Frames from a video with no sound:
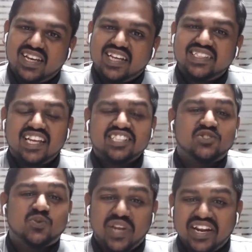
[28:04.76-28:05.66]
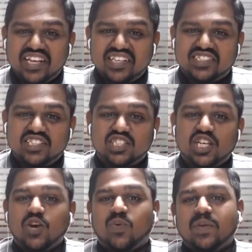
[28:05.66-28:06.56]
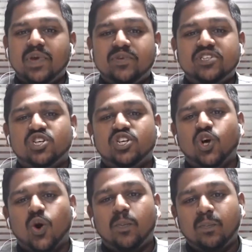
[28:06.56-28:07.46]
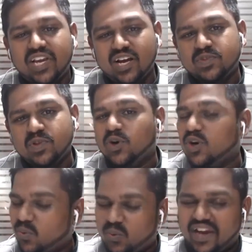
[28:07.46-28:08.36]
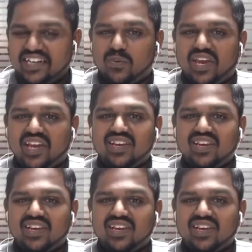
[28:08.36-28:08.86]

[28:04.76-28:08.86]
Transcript: tell us 3 reasons why people should go pick up the book right away.